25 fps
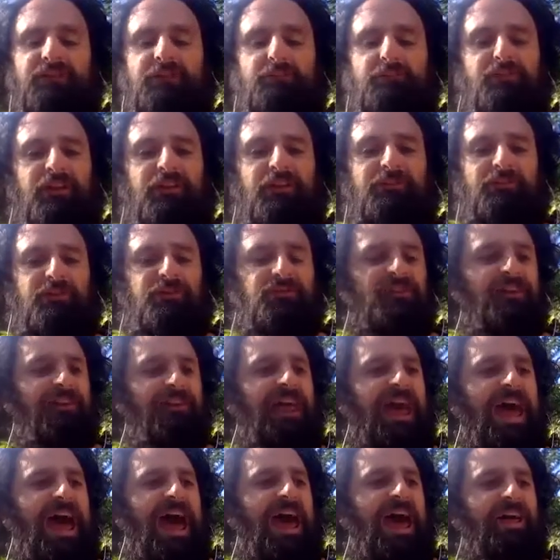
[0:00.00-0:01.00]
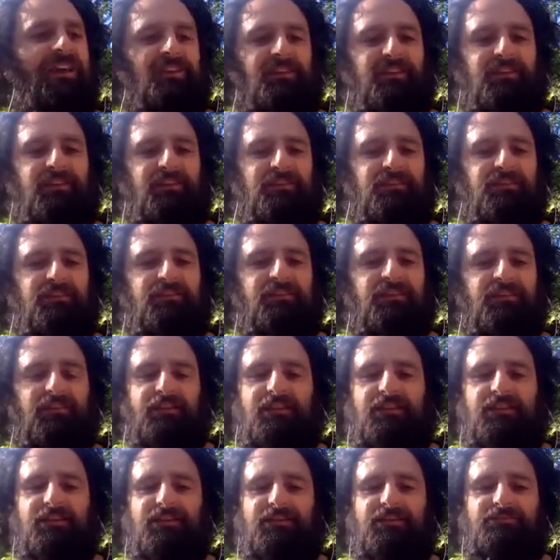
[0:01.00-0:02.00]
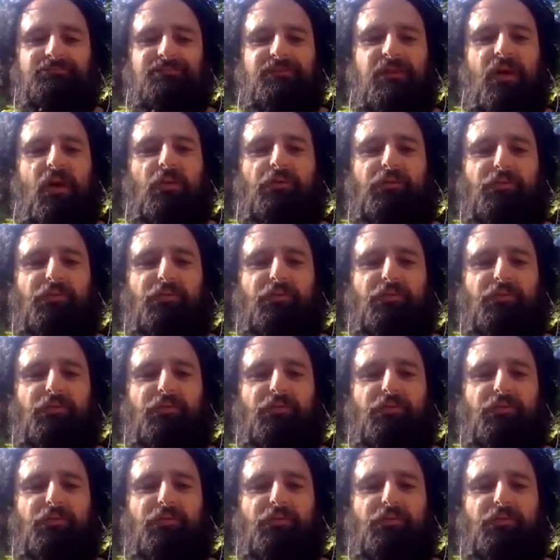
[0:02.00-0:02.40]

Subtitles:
He plays with Tin Hat and all